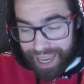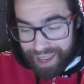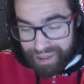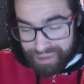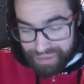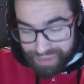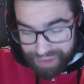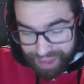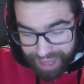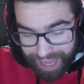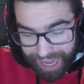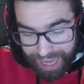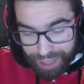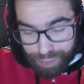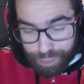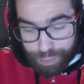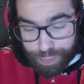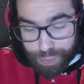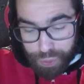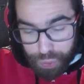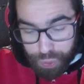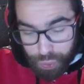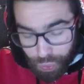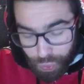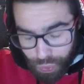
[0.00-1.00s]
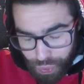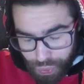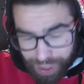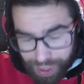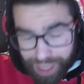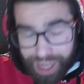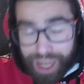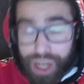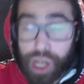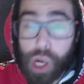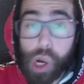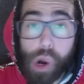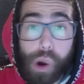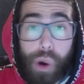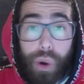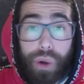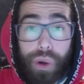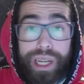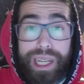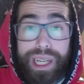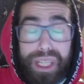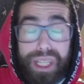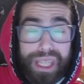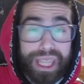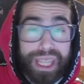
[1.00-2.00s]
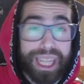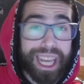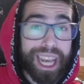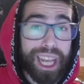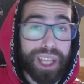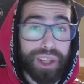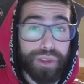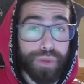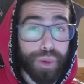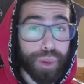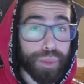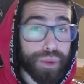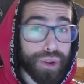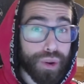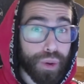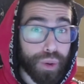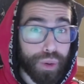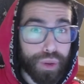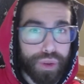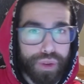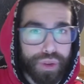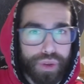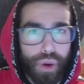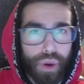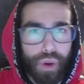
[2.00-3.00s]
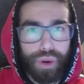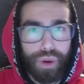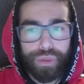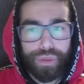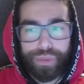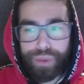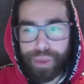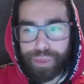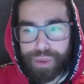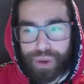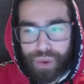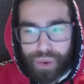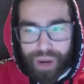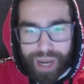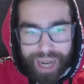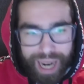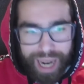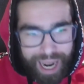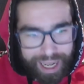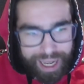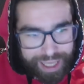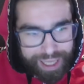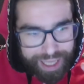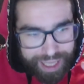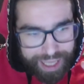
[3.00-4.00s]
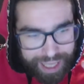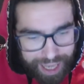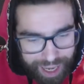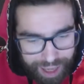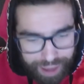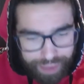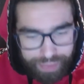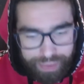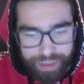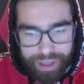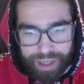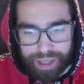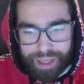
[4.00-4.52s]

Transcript: This purely originates from your soul, from your higher self.